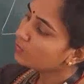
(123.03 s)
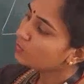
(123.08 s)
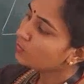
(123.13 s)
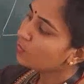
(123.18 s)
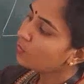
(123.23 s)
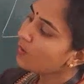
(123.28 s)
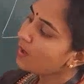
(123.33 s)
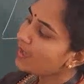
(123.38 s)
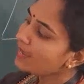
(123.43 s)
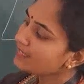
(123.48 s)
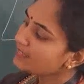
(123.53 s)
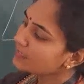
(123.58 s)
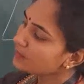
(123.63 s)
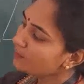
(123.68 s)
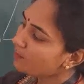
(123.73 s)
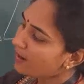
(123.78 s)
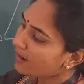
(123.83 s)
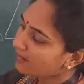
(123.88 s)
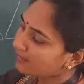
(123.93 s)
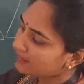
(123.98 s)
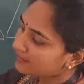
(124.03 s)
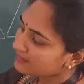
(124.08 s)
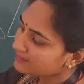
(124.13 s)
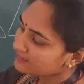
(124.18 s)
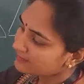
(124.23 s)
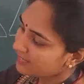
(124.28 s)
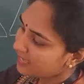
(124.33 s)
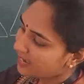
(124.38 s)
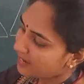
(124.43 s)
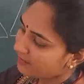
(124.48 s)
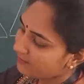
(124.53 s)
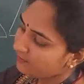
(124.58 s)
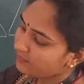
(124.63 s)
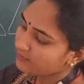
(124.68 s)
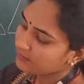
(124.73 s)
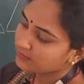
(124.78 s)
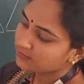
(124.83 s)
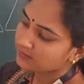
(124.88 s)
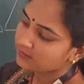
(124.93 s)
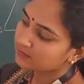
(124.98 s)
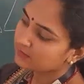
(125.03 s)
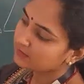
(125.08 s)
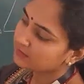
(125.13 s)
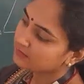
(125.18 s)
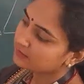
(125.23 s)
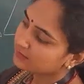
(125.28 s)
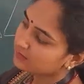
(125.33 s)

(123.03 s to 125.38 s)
no other part is left